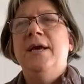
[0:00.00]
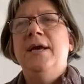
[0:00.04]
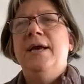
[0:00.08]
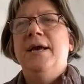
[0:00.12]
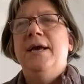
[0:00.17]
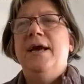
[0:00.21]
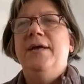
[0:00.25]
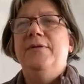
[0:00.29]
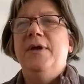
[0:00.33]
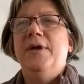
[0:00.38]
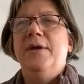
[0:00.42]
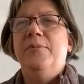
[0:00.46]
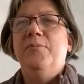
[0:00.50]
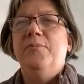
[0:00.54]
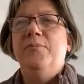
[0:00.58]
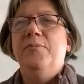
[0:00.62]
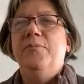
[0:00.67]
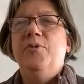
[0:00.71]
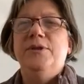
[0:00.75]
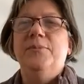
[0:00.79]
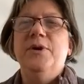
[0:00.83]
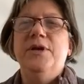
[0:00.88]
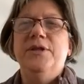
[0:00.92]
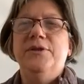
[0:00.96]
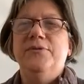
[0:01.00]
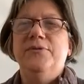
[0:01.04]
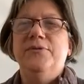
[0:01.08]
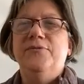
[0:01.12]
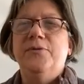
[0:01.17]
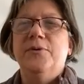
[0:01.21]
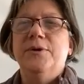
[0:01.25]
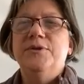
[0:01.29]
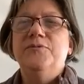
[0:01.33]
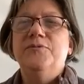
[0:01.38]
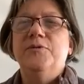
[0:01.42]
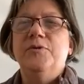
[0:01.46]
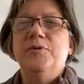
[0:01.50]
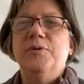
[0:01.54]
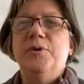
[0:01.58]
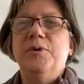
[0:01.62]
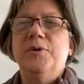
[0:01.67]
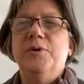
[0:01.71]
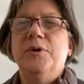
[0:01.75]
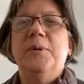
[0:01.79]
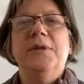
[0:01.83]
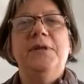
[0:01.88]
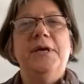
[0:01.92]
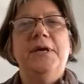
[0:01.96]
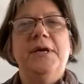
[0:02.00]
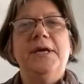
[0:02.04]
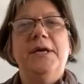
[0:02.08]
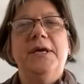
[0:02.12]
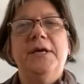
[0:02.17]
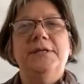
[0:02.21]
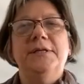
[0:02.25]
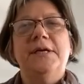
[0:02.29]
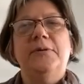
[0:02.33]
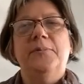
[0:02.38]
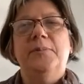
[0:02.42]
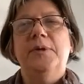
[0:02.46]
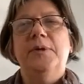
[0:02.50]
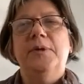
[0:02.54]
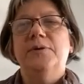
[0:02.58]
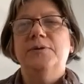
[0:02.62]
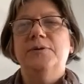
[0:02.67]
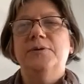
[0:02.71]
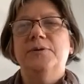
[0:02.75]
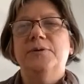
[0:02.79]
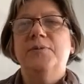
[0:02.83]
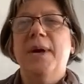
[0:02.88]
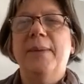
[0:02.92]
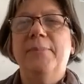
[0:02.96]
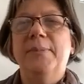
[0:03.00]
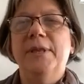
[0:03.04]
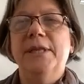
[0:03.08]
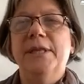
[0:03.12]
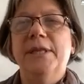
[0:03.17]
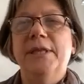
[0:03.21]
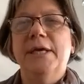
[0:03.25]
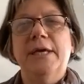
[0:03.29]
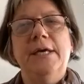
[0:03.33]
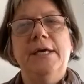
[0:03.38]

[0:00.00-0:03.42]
and then put them on the forest floor where they can decompose rapidly.